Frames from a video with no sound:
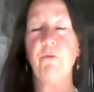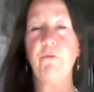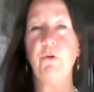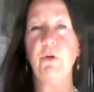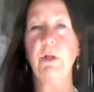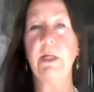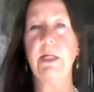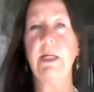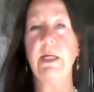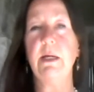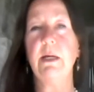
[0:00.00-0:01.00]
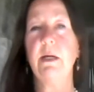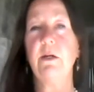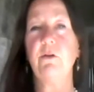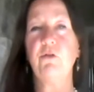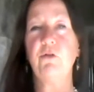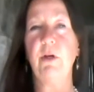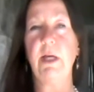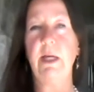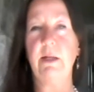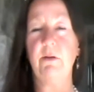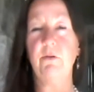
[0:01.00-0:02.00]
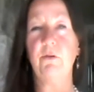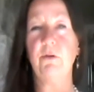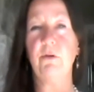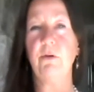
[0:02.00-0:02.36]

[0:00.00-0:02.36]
fully change